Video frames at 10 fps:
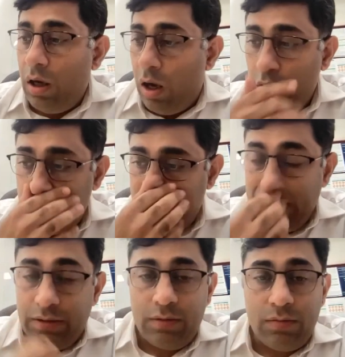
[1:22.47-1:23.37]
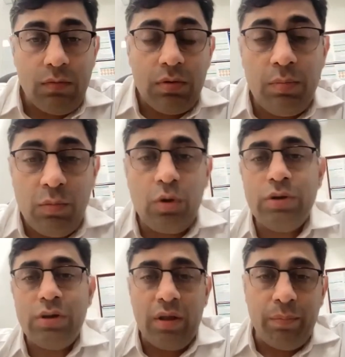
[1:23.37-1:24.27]
Out of these, the
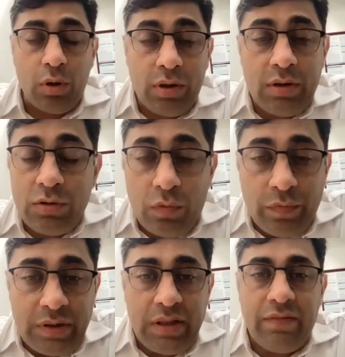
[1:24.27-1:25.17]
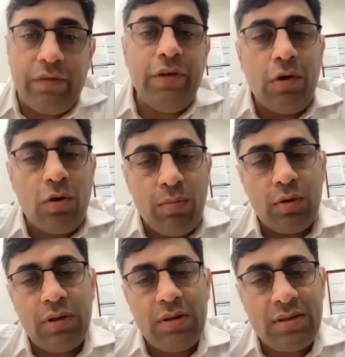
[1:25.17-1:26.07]
most important is obviously when we talk
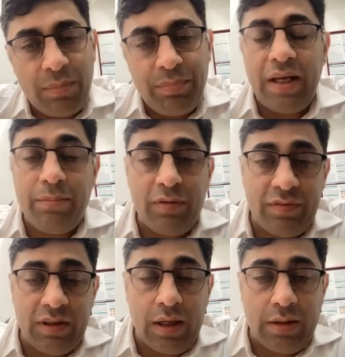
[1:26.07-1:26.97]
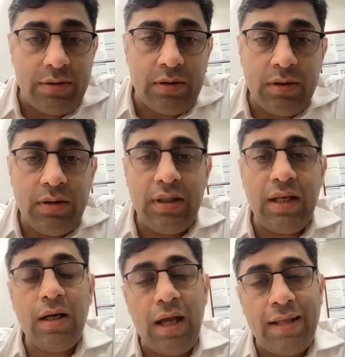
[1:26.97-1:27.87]
about the subtype of the cancer.
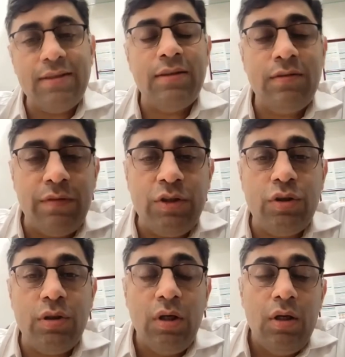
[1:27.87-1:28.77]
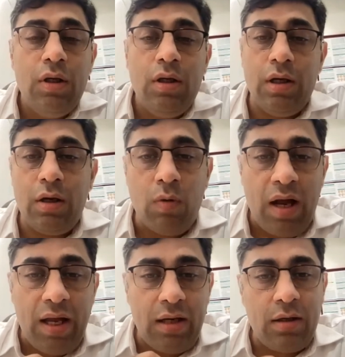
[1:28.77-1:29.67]
There are cancers which
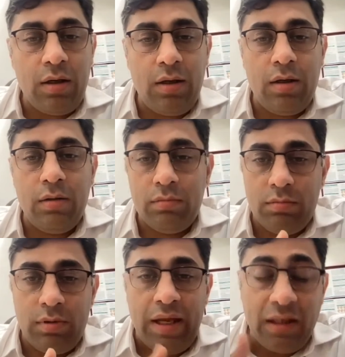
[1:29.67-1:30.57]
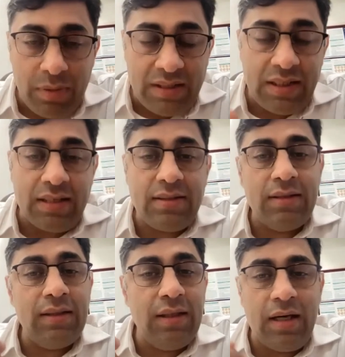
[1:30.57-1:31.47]
require, like in breast cancer,
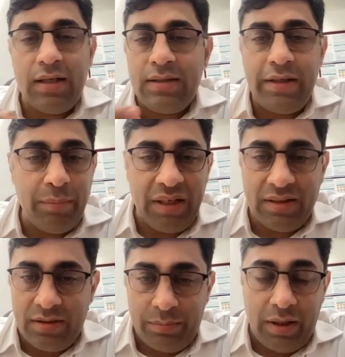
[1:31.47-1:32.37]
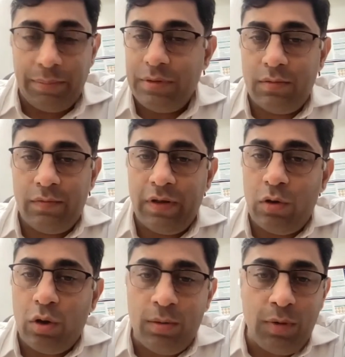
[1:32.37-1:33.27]
there are three main subtypes. We're
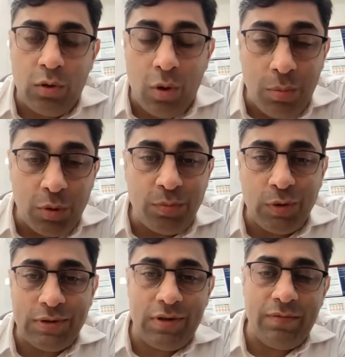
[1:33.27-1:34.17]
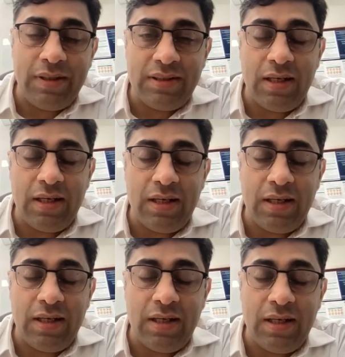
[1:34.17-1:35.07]
talking about hormone positive breast
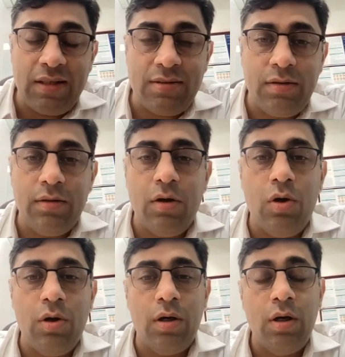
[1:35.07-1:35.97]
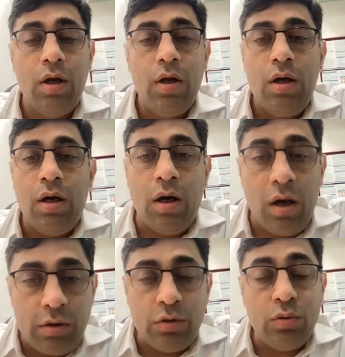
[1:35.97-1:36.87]
cancer, or
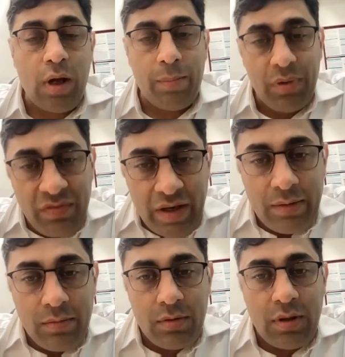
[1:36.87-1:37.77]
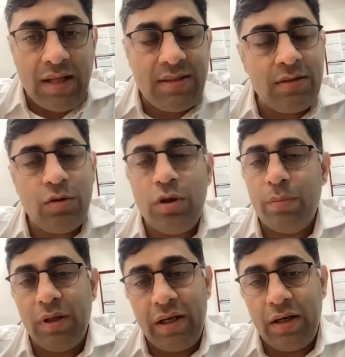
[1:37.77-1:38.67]
HER2 amplified cancers, or
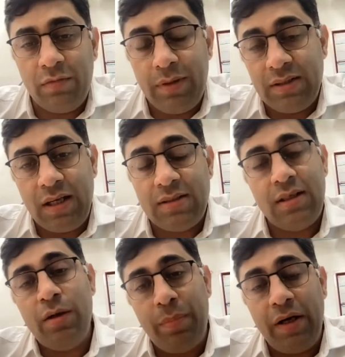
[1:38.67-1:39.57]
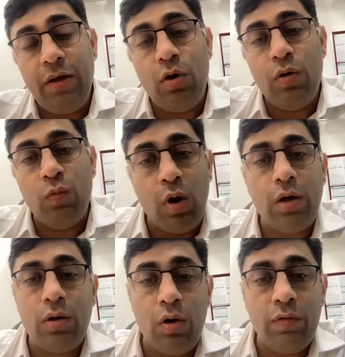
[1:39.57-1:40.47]
triple negative breast cancer. And depending on
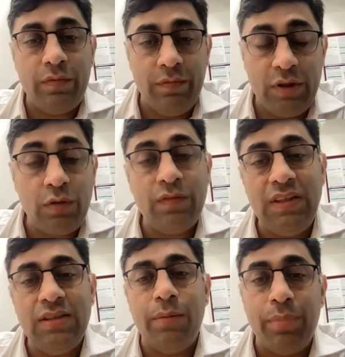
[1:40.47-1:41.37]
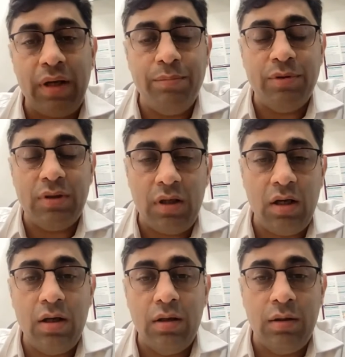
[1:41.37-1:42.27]
which of these subtypes
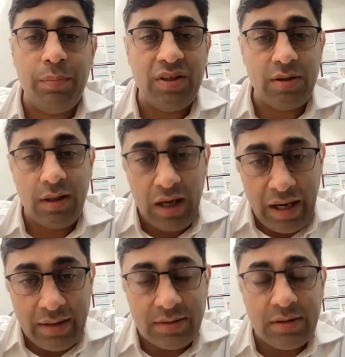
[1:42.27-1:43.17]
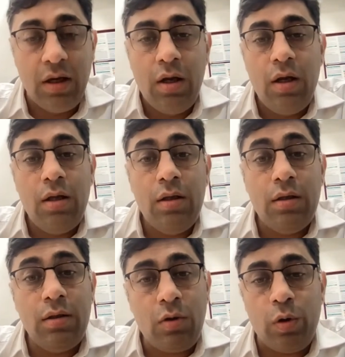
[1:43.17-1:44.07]
the patient has,
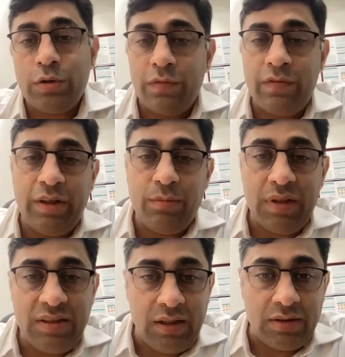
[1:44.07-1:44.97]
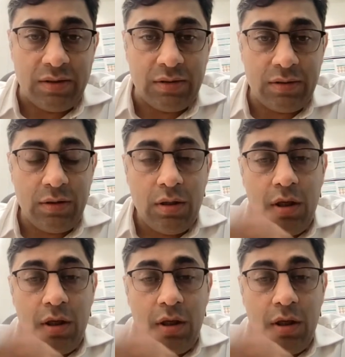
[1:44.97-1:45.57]
the cost of treatment changes.